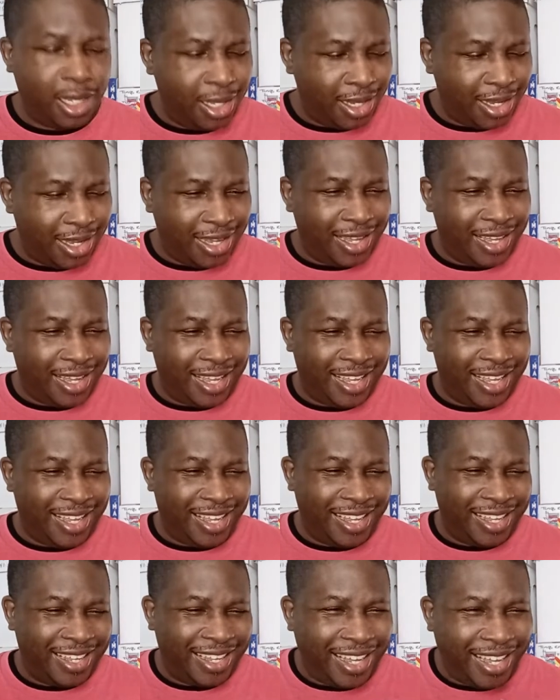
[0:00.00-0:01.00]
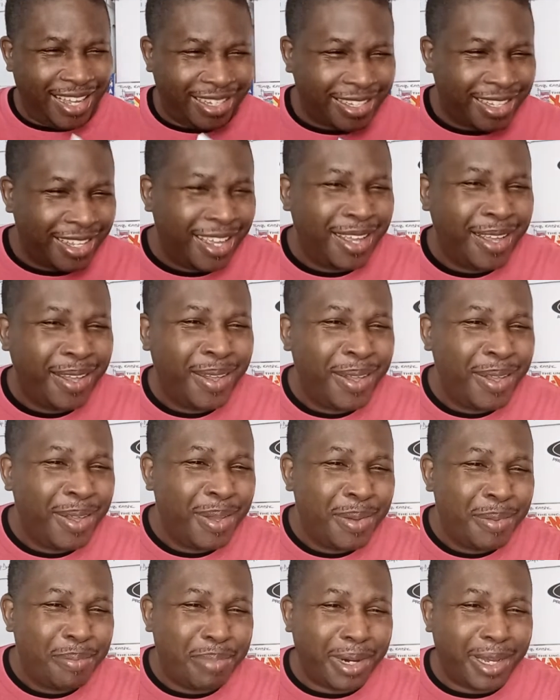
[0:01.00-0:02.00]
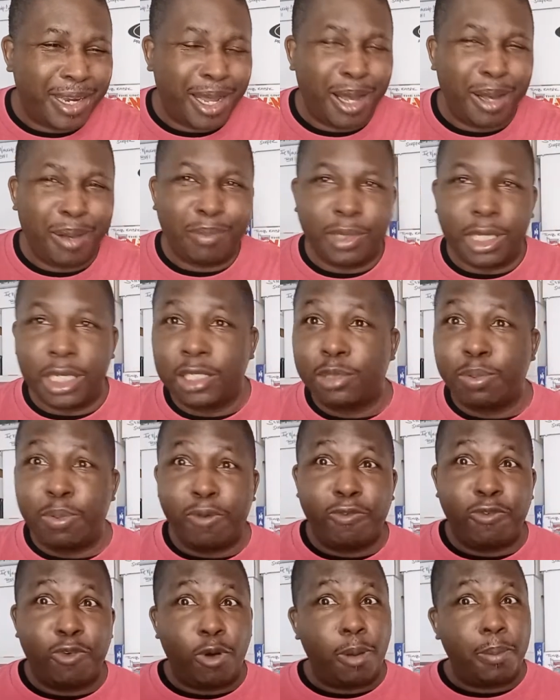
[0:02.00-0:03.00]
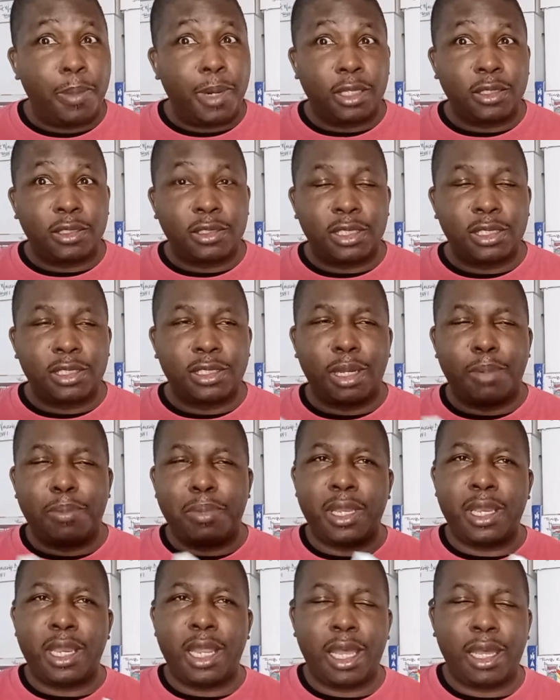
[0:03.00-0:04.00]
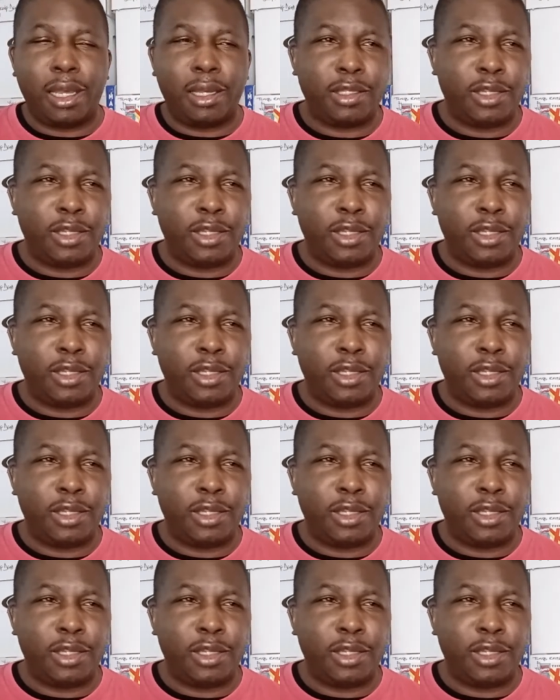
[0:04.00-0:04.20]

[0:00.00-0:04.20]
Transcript: But it's been 4 months since I've been there.